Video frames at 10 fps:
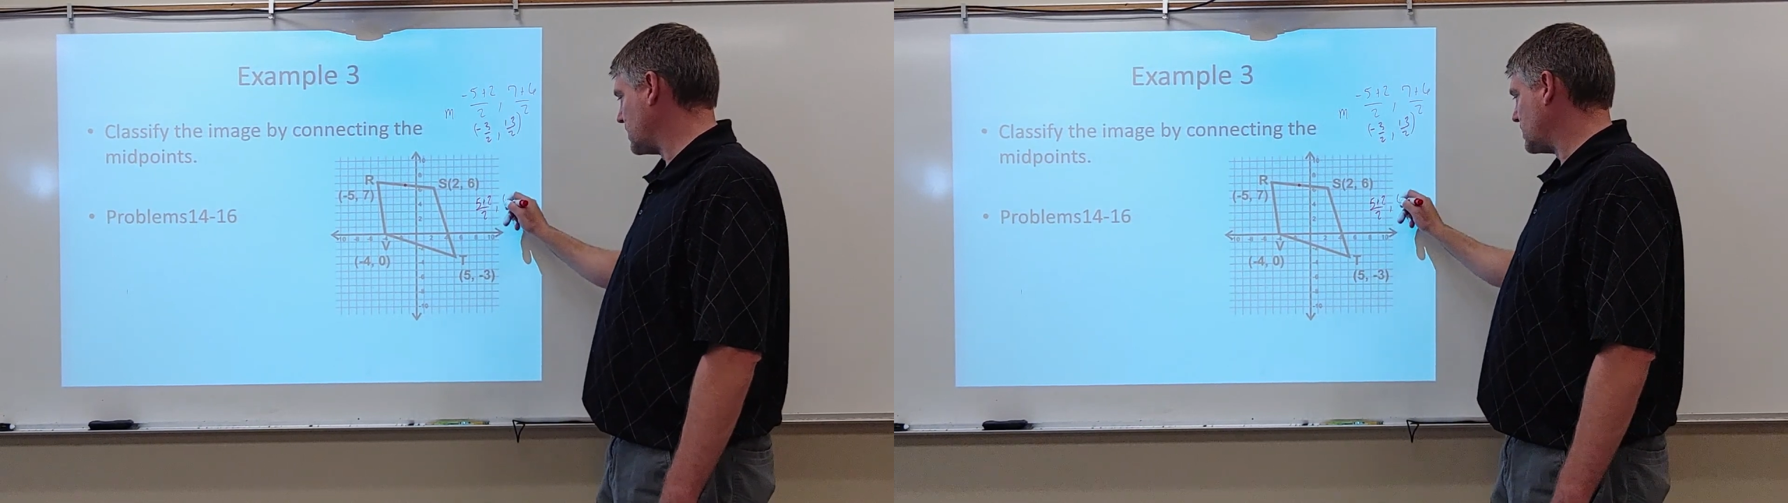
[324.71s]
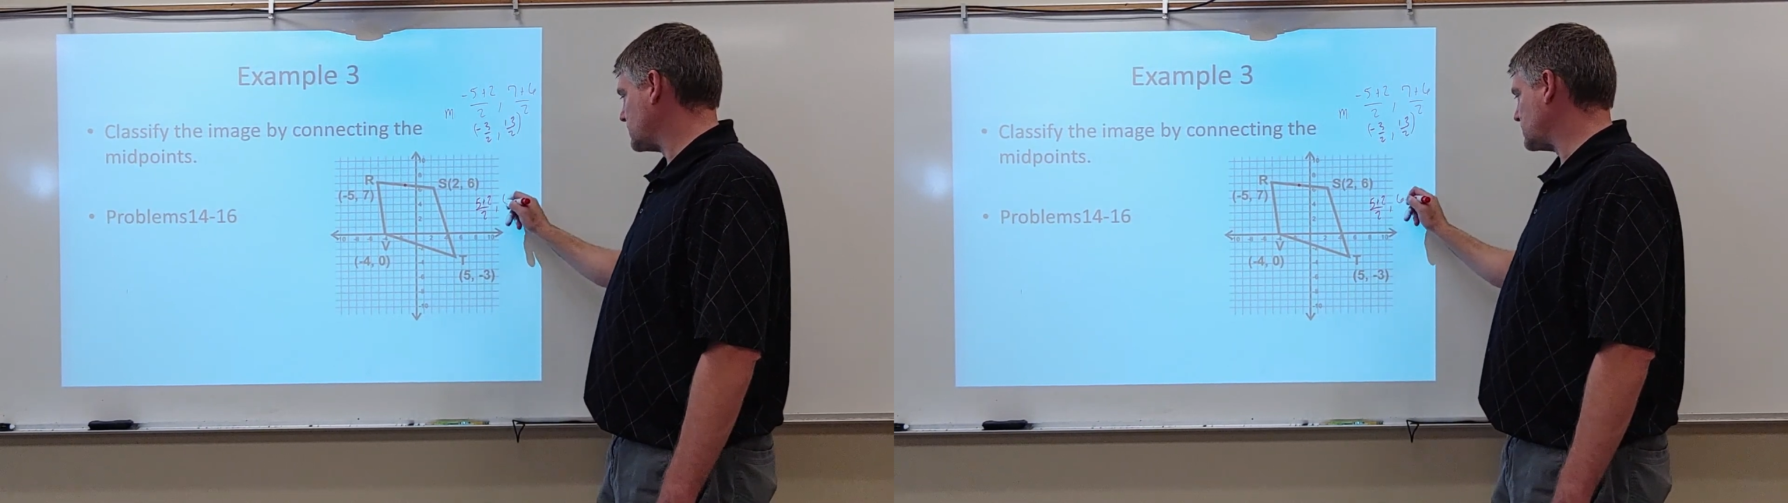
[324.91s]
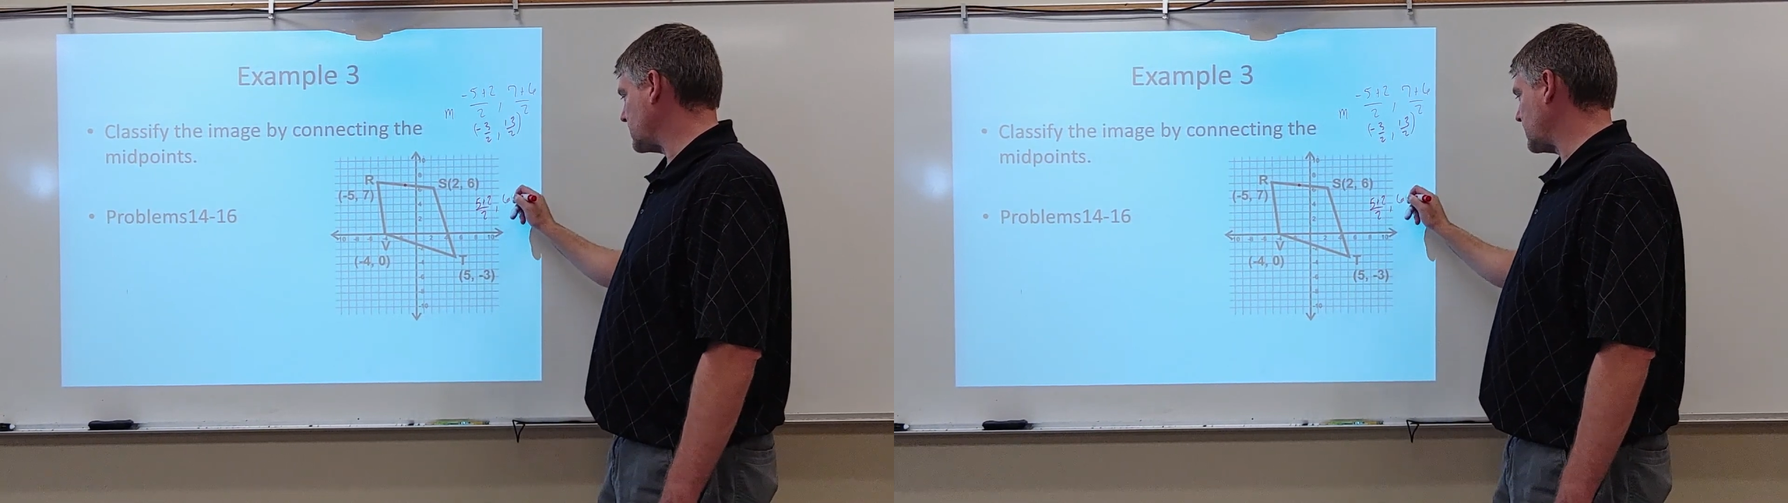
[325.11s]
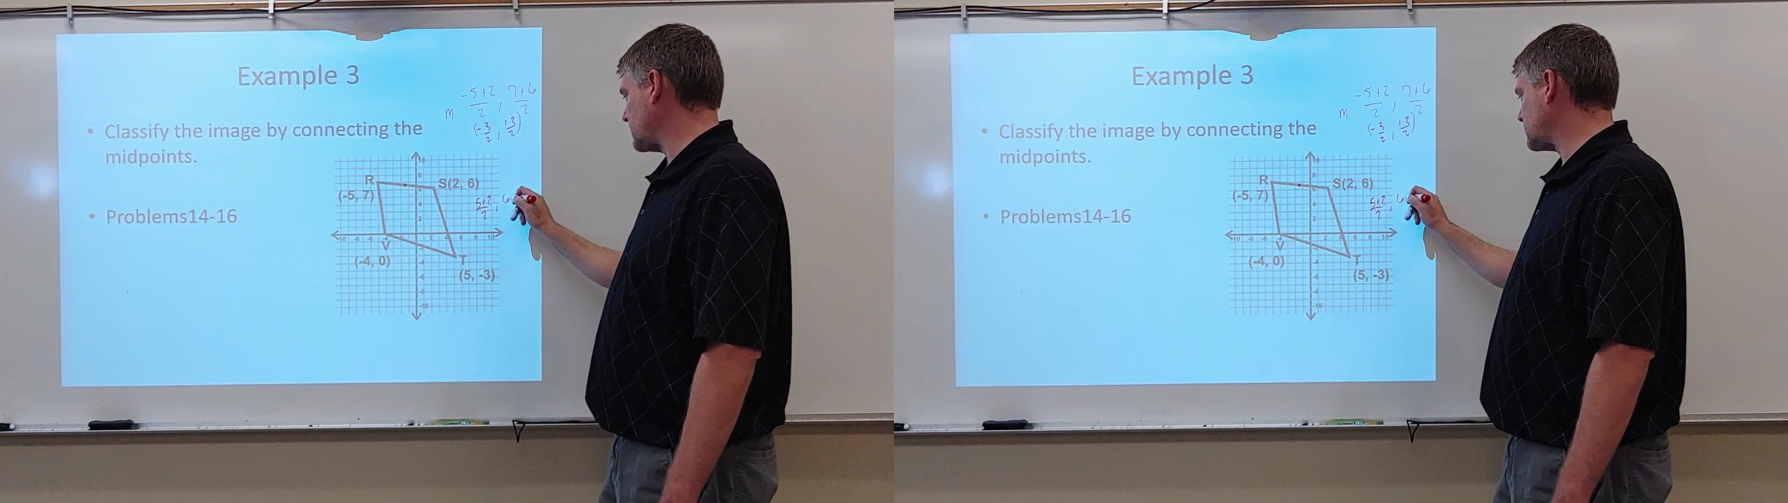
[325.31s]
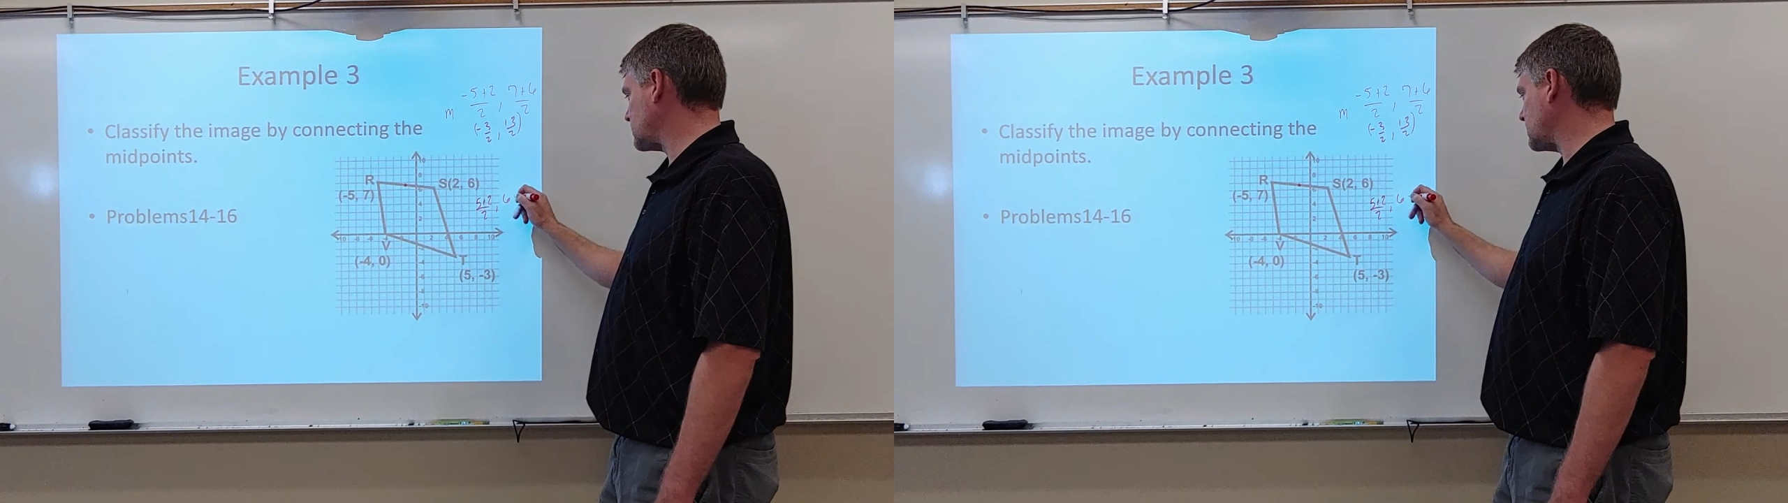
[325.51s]

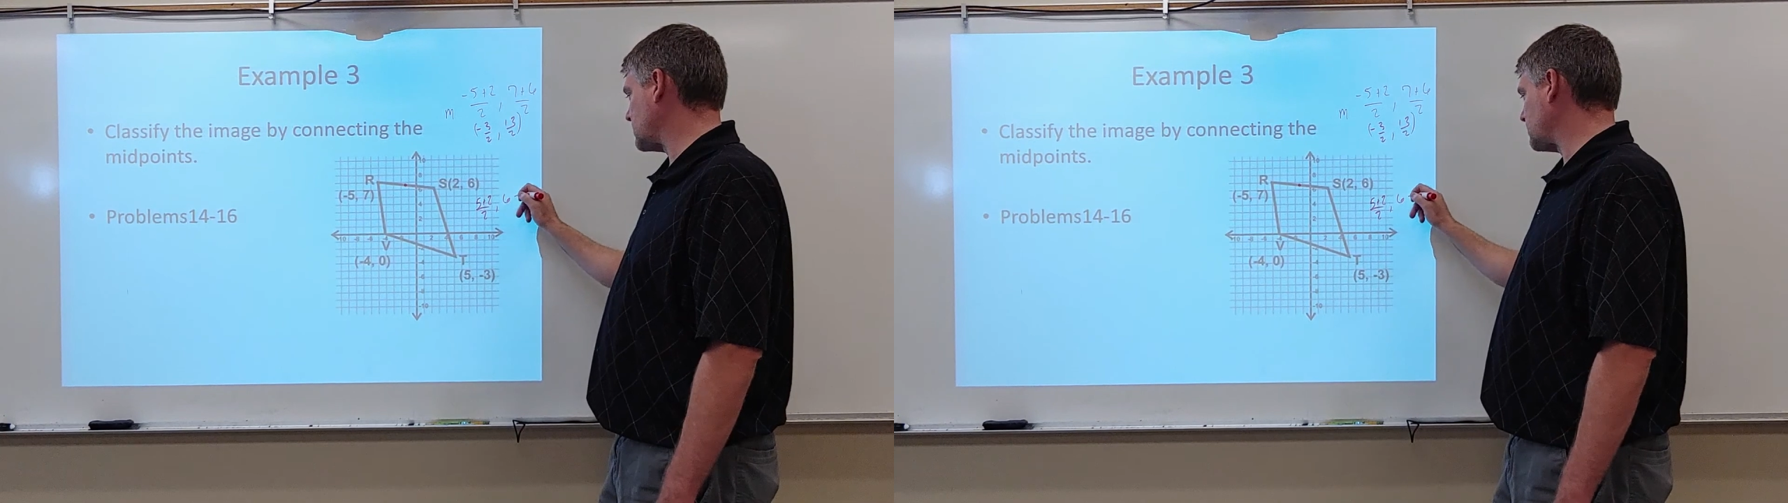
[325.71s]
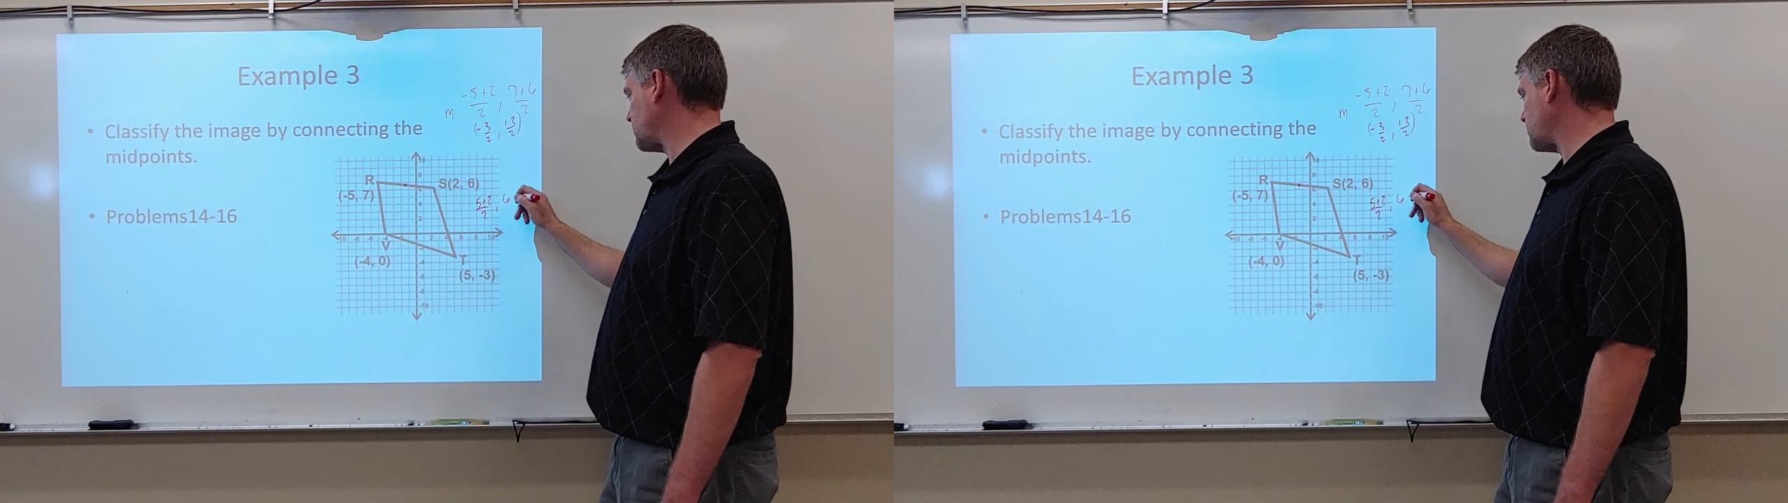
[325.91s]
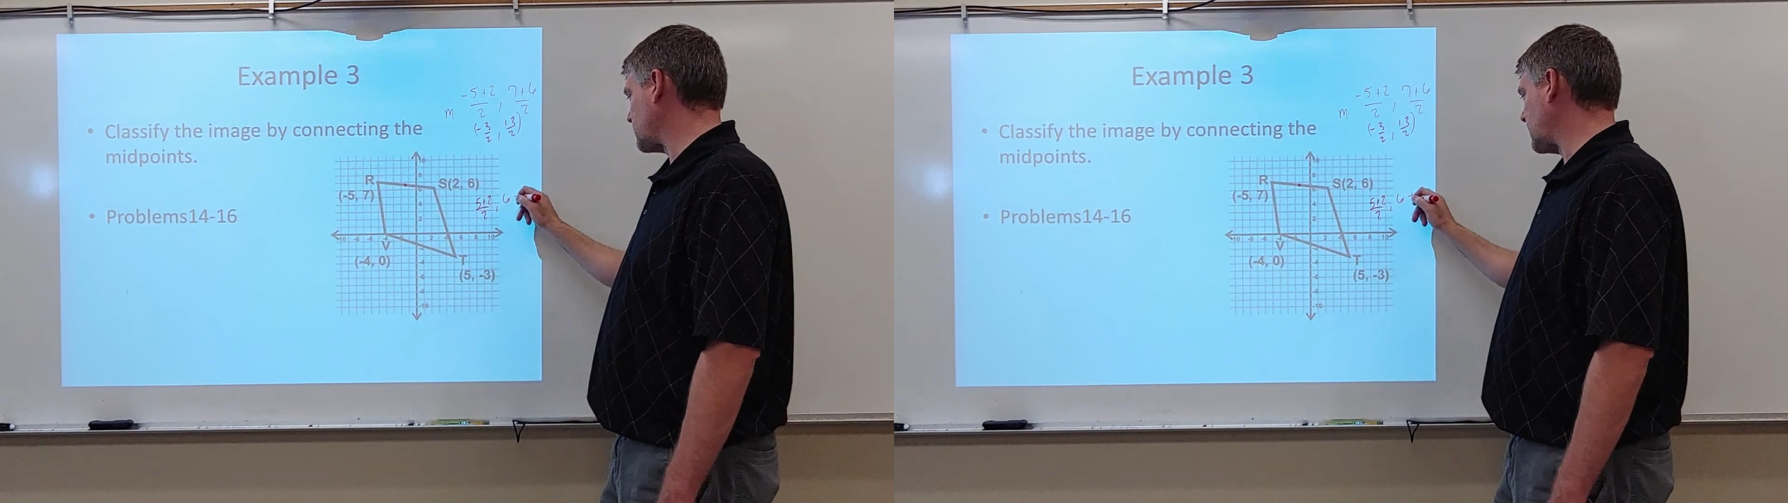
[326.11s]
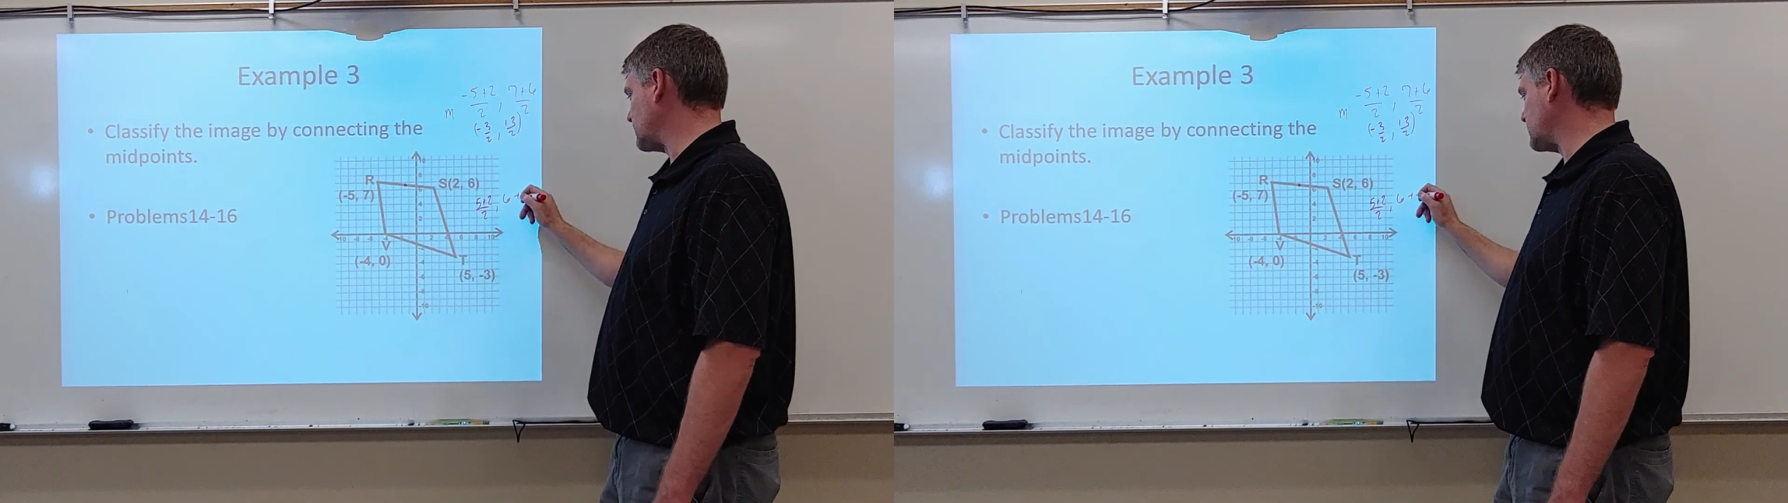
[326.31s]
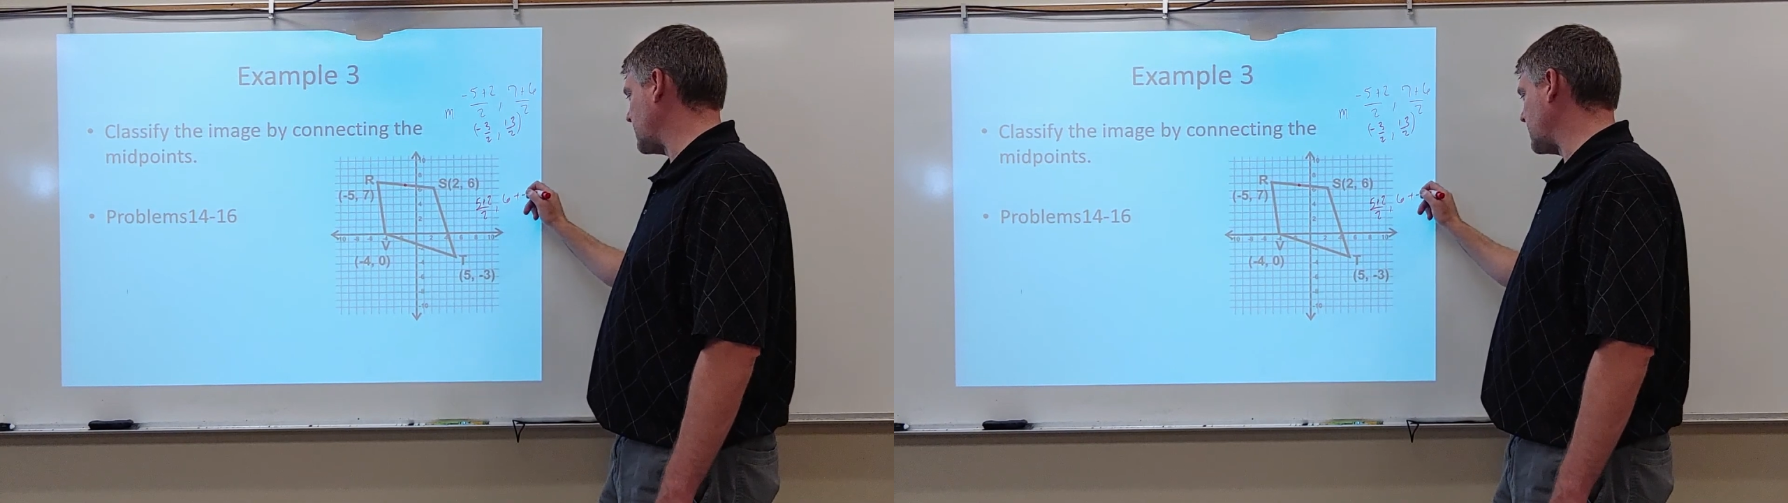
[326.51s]
6 plus